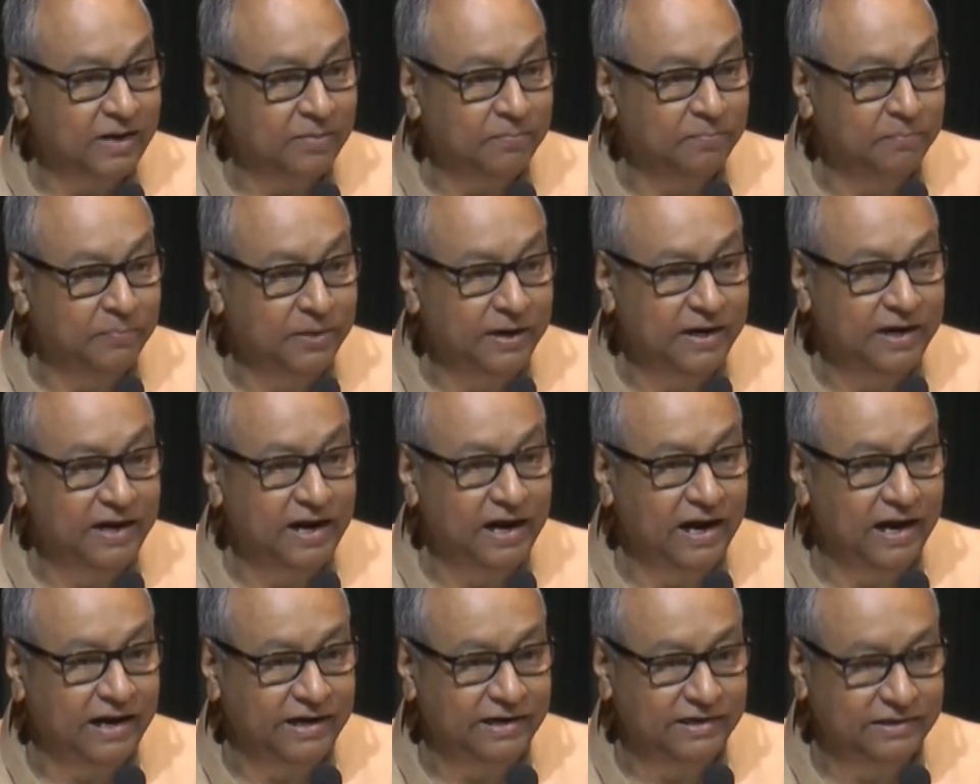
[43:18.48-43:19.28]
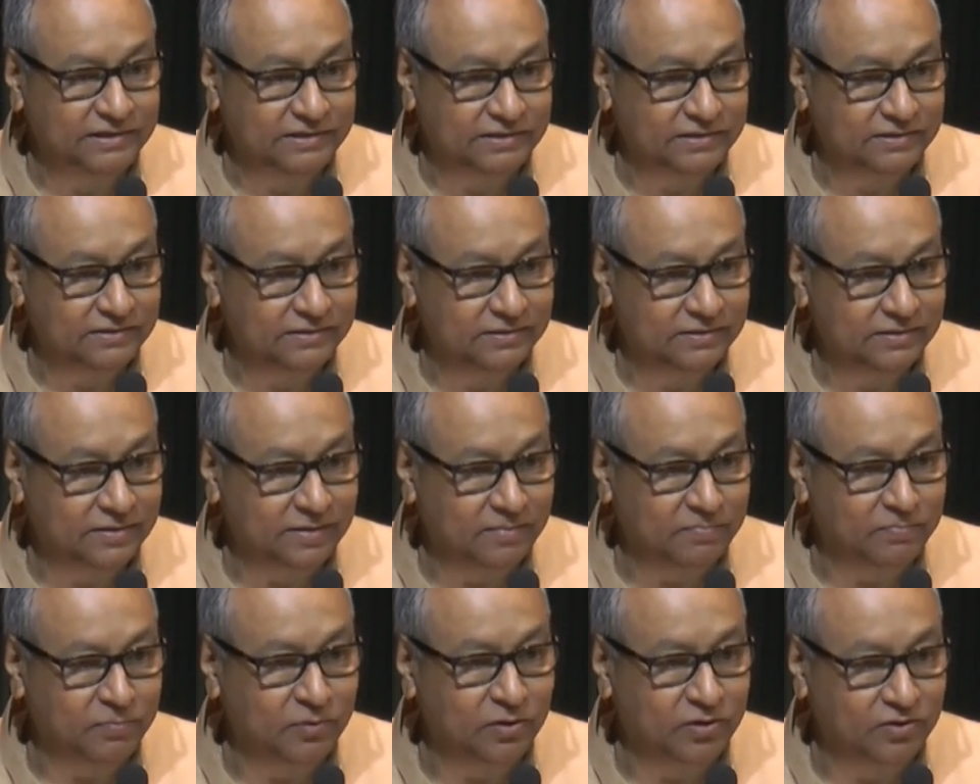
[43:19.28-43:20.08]
midnight,
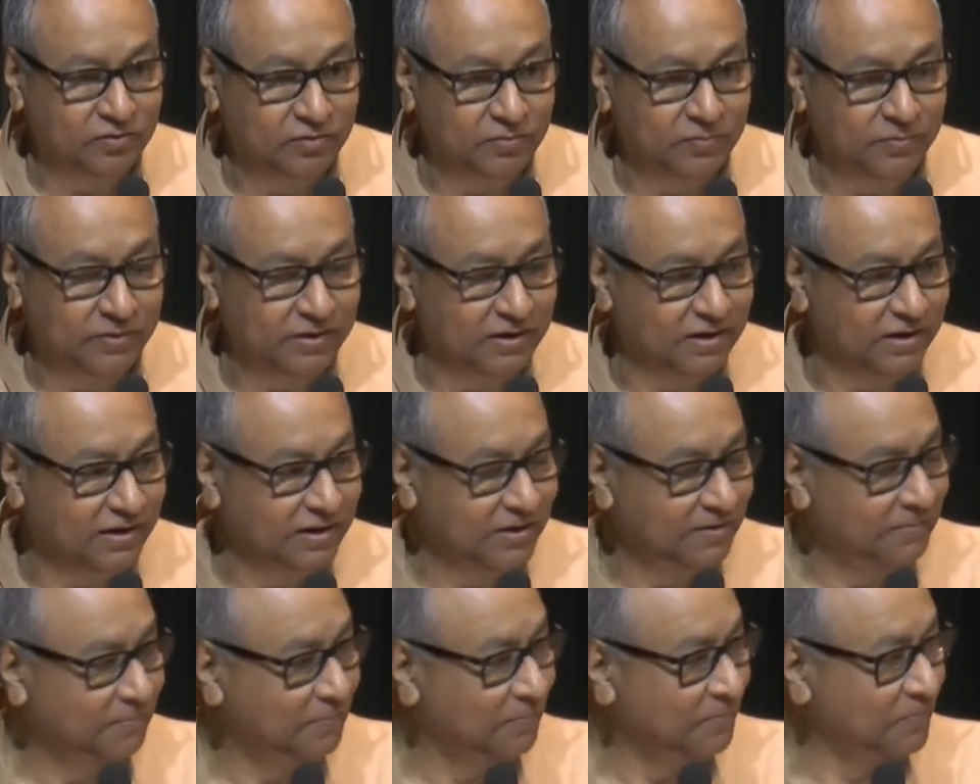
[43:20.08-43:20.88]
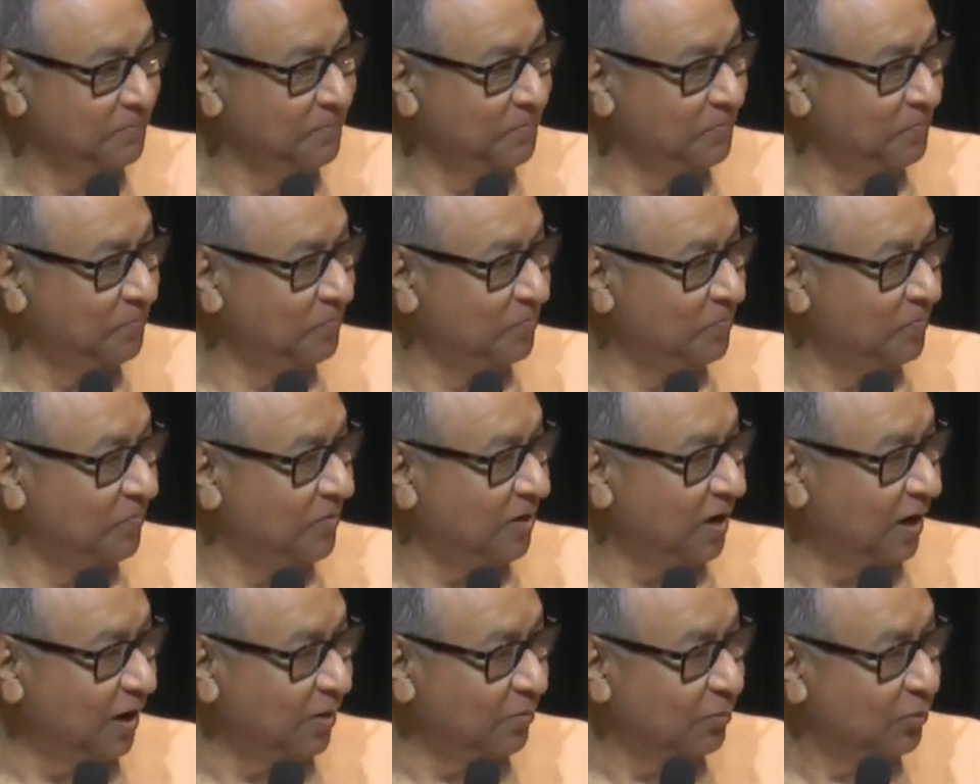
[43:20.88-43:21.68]
approximately,
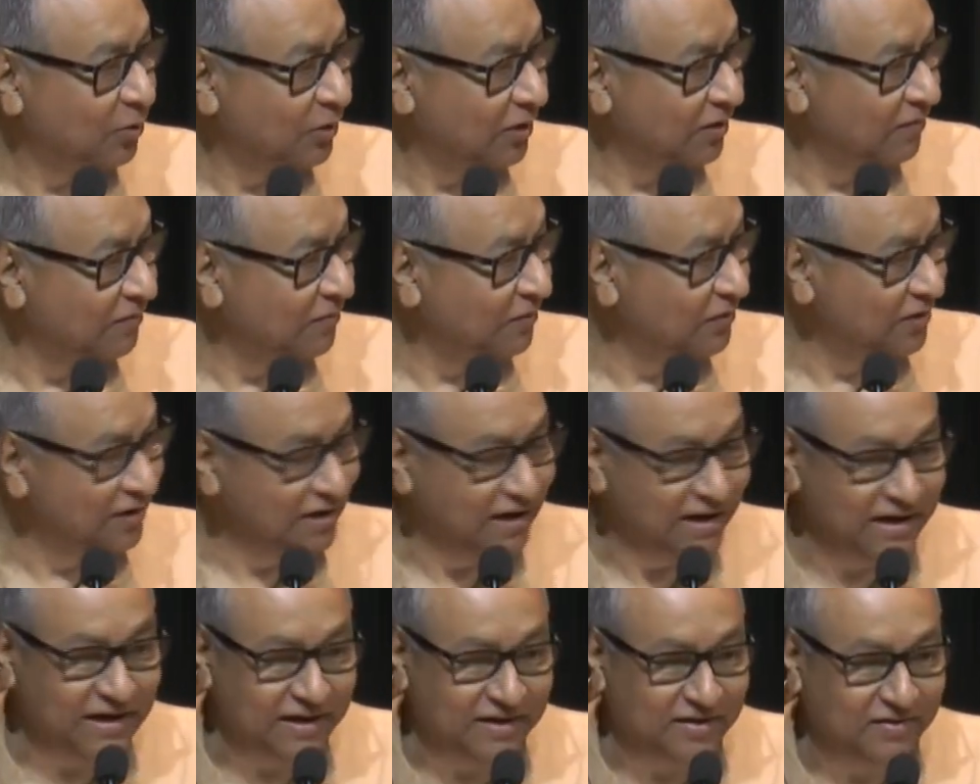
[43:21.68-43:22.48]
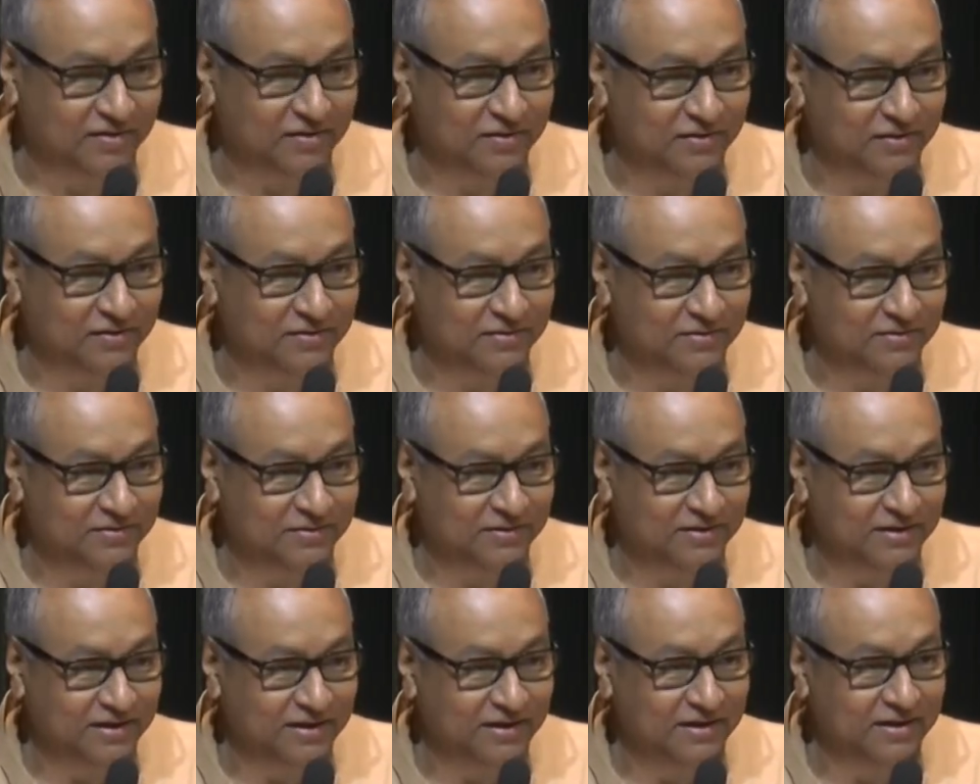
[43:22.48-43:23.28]
I won't give you the dates
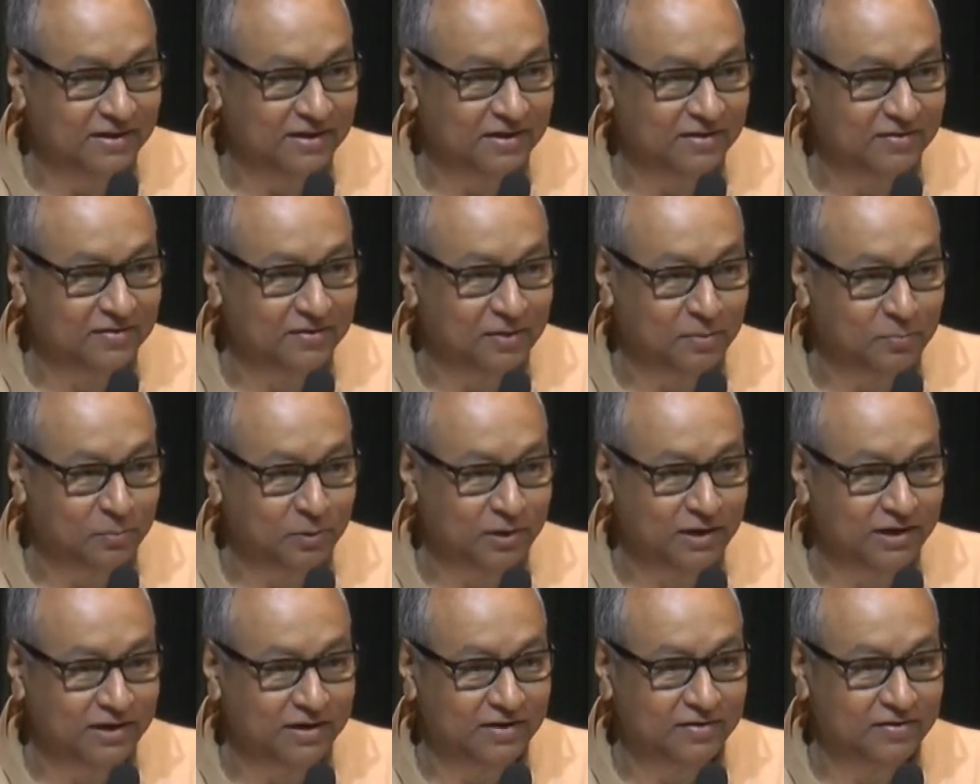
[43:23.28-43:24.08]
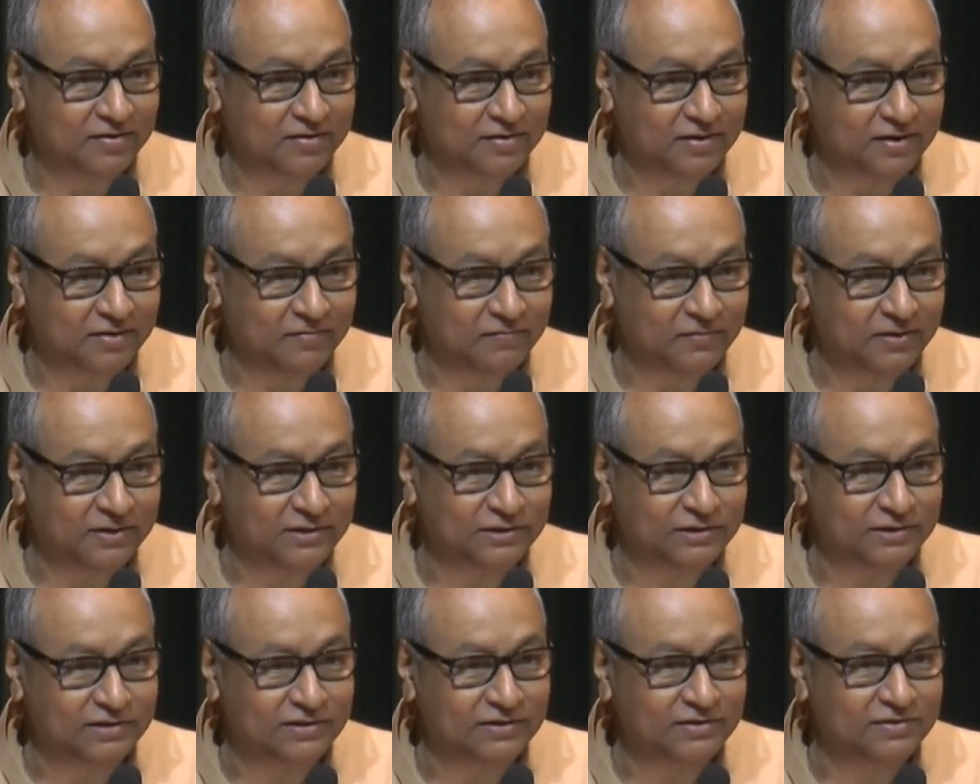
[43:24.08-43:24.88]
in case somebody gets
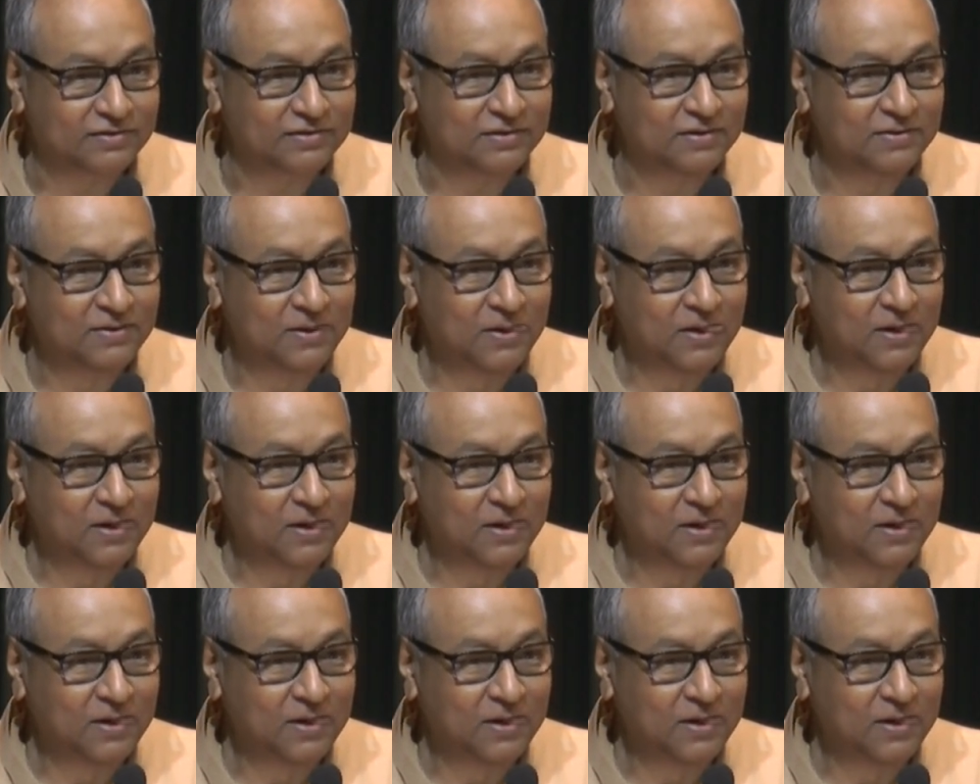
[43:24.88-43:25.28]
adventurous,